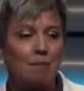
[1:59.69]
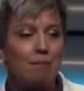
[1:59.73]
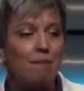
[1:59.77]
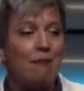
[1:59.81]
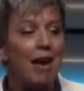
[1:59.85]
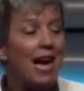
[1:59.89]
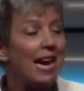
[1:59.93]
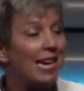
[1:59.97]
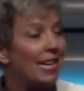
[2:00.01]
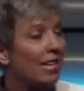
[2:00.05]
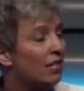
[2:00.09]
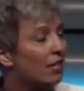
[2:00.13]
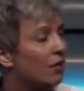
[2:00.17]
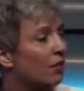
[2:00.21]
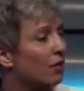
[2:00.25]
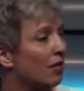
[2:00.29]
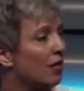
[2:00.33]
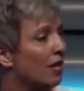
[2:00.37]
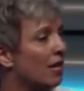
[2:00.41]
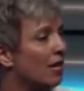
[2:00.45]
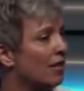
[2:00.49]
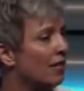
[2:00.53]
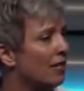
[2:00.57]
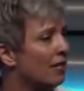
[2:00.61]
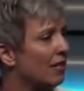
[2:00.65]
the magnitude of
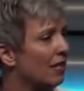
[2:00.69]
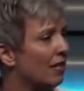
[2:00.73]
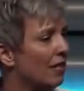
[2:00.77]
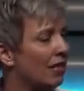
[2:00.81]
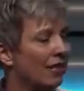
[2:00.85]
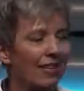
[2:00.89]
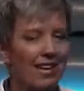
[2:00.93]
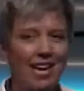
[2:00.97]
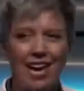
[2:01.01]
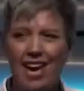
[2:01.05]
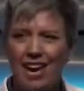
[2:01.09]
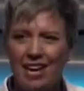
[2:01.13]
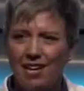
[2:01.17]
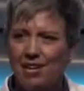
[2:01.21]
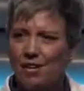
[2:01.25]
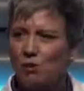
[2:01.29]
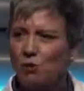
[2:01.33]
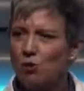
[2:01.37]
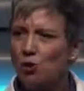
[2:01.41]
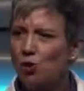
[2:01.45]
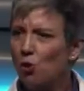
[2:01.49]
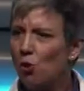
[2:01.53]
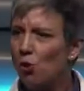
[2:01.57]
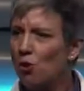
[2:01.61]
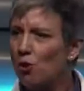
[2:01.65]
this, I had
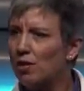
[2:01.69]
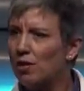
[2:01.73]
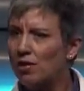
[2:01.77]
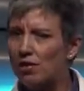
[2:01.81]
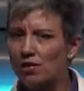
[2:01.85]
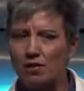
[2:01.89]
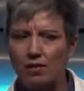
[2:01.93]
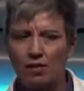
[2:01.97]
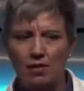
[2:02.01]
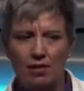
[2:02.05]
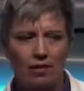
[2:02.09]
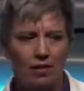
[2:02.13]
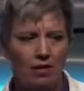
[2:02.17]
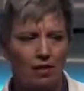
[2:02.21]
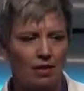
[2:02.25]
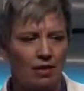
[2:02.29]
no choice.